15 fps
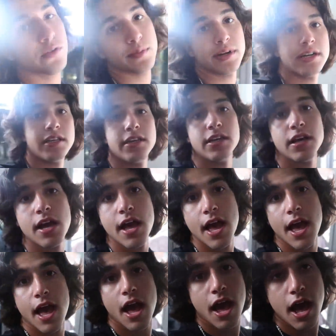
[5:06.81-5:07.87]
for my knee
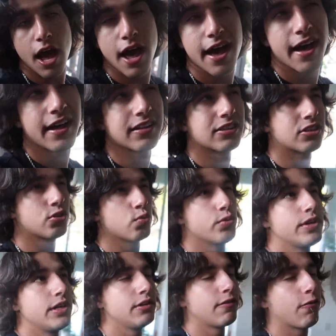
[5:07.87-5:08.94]
at
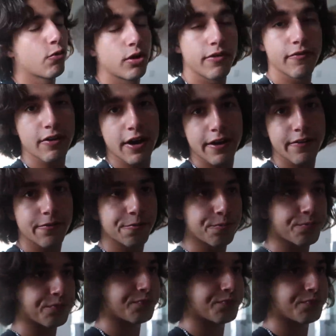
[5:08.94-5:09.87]
3:45,